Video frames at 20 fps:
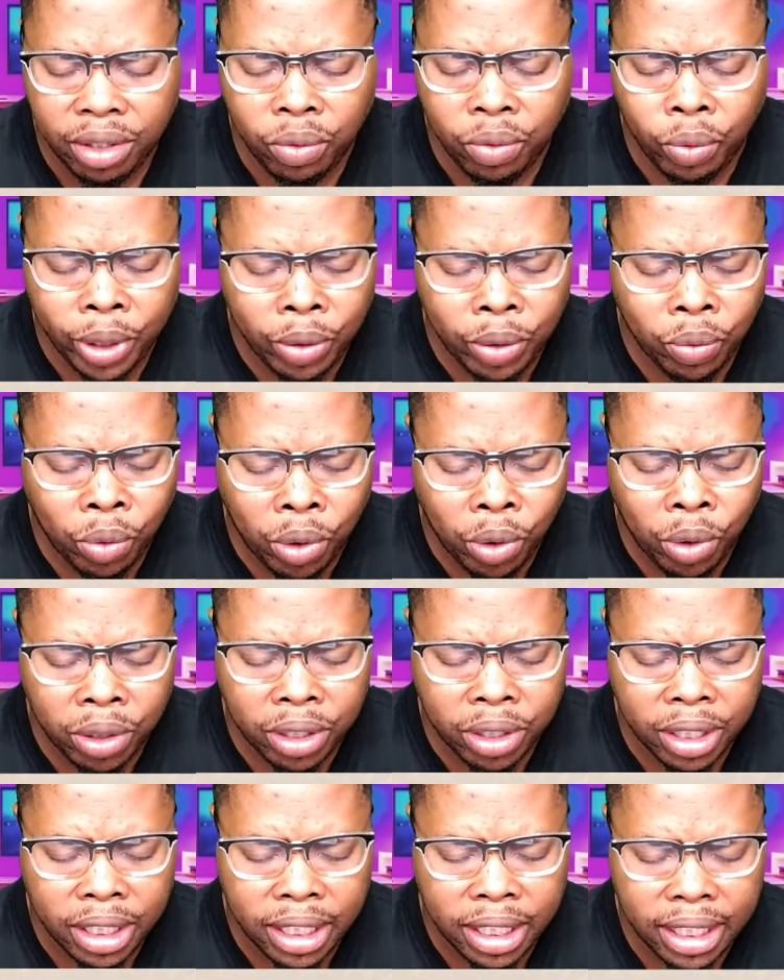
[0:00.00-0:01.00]
We want
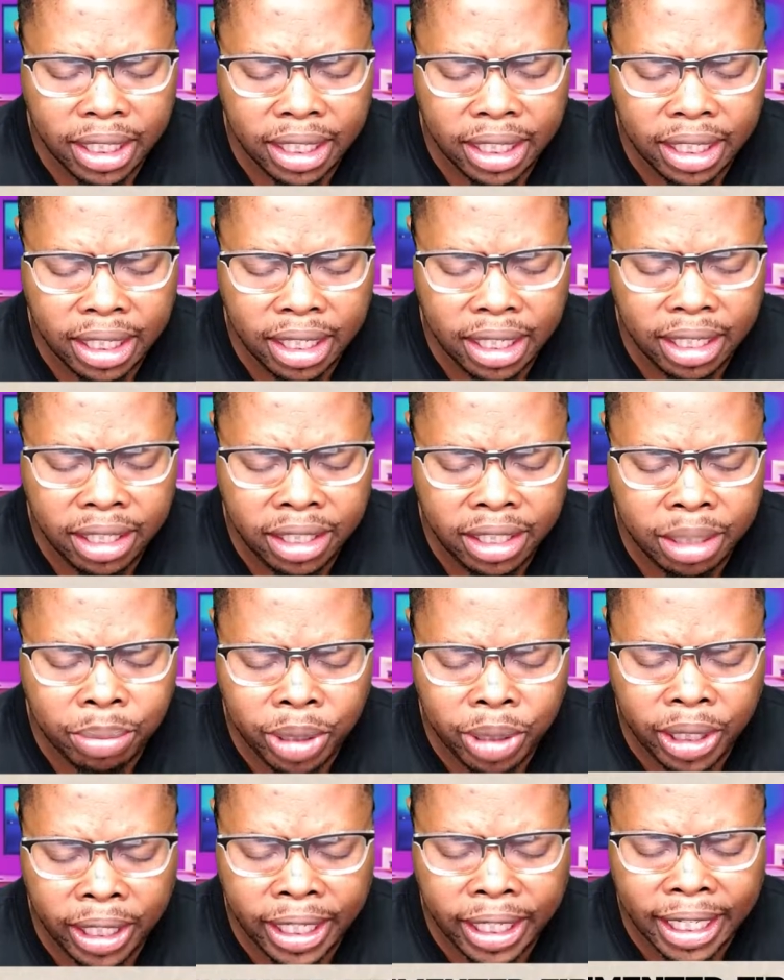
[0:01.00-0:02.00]
to
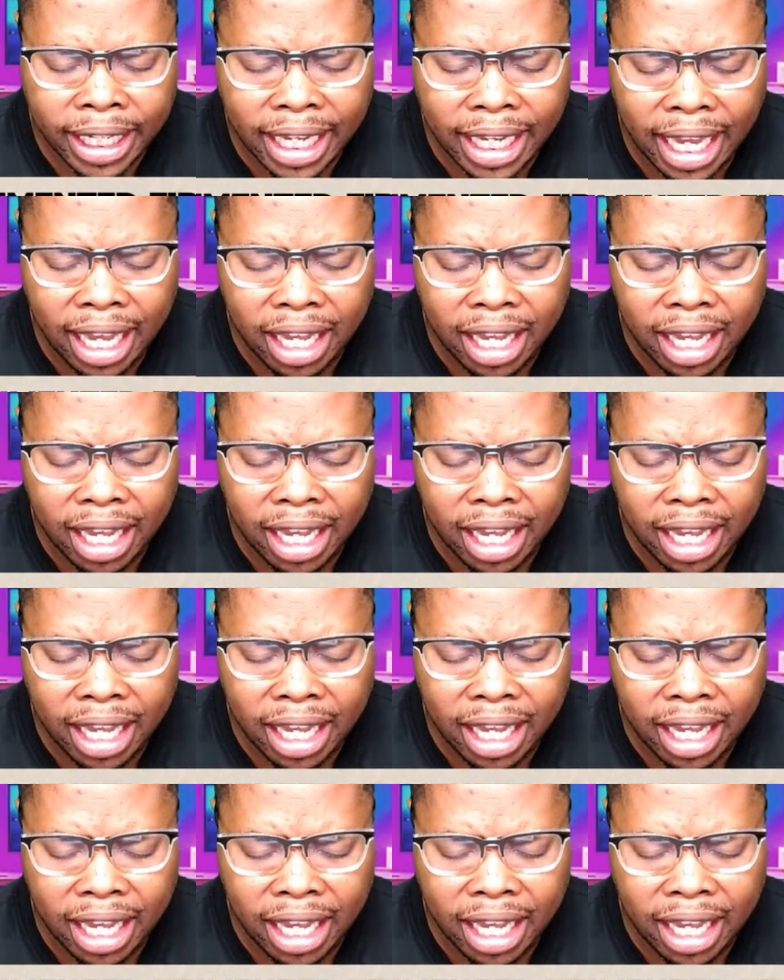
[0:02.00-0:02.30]
be